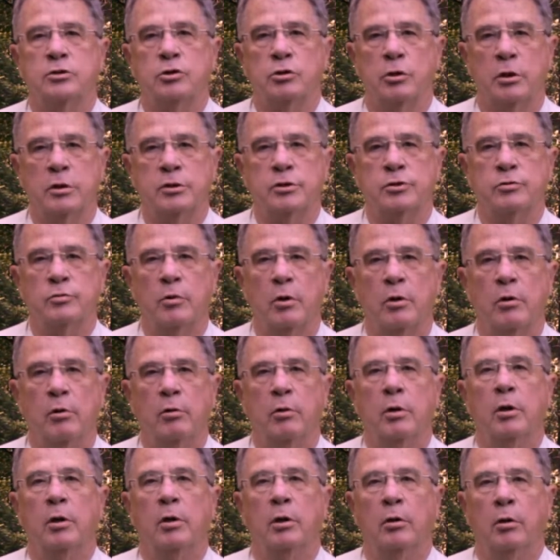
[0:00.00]
short
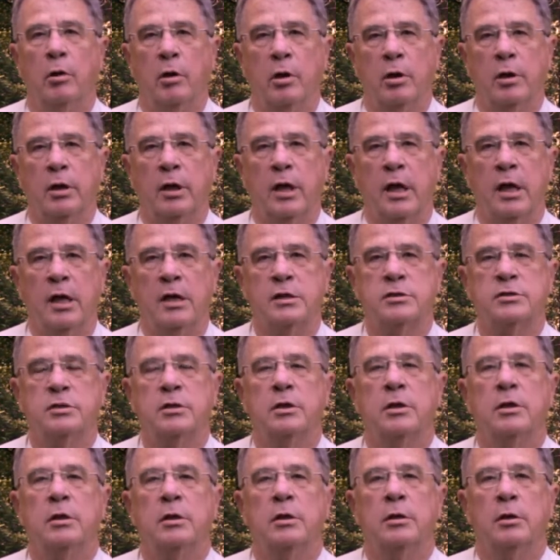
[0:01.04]
stroke, long cast,
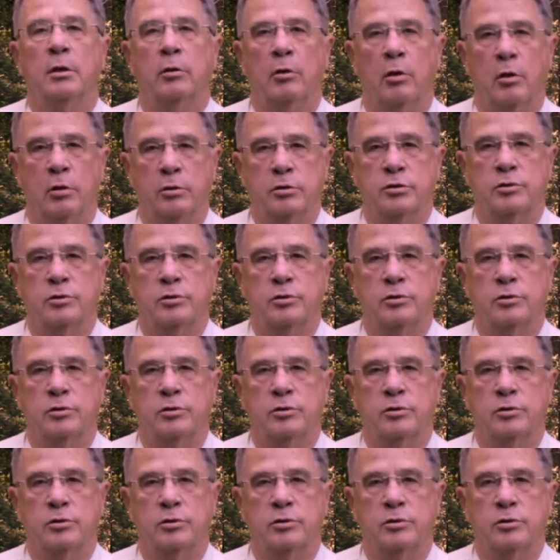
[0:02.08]
long